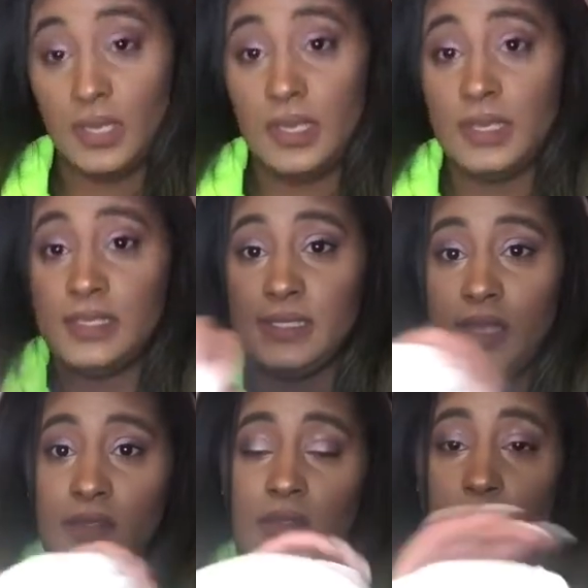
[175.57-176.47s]
is
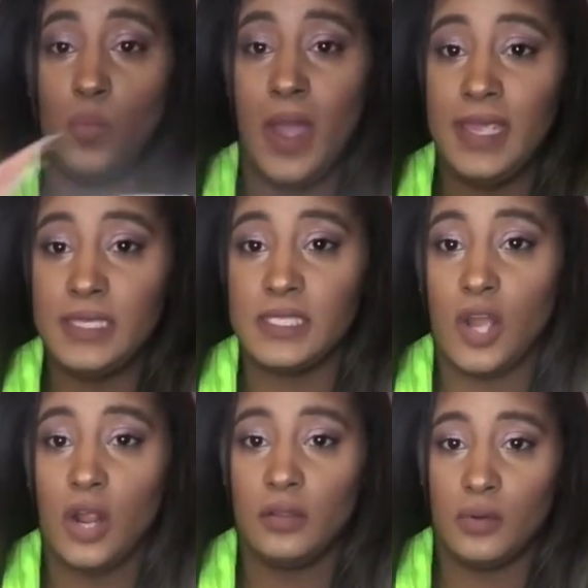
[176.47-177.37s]
the white
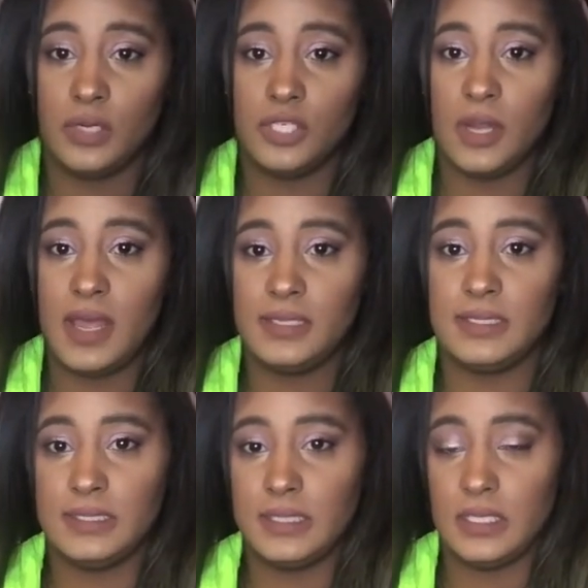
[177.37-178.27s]
Carlotta
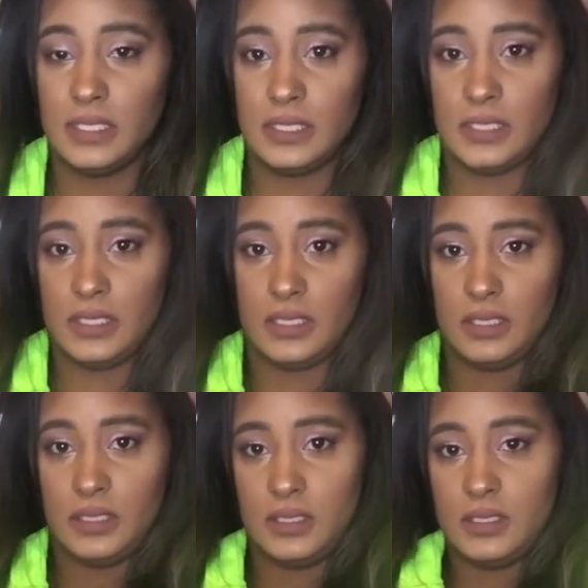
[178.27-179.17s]
dress.
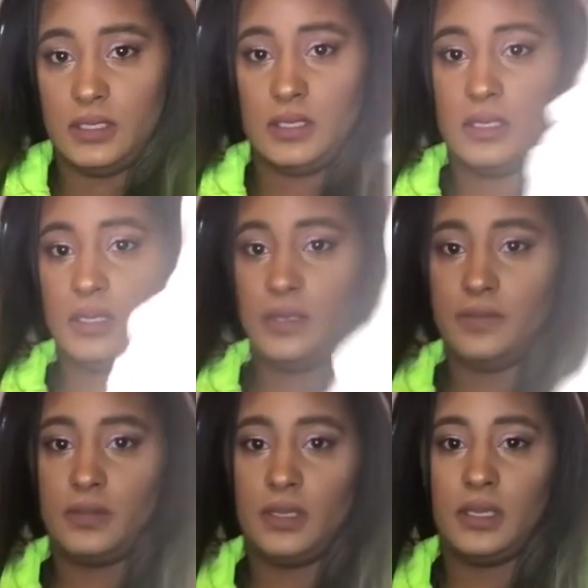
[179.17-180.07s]
I
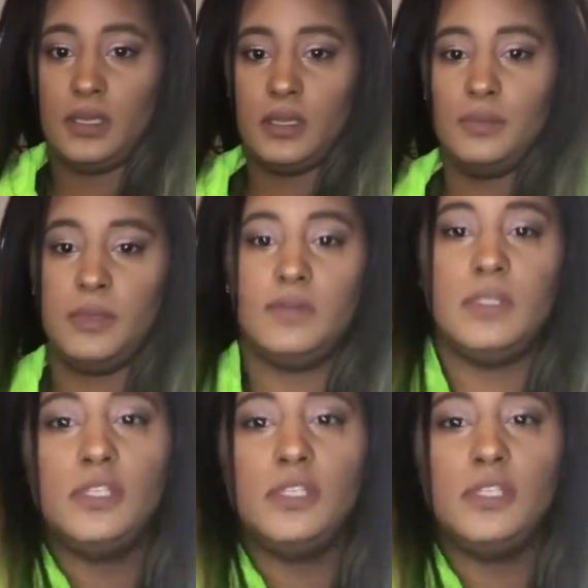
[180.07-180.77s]
feel like I'm gonna have to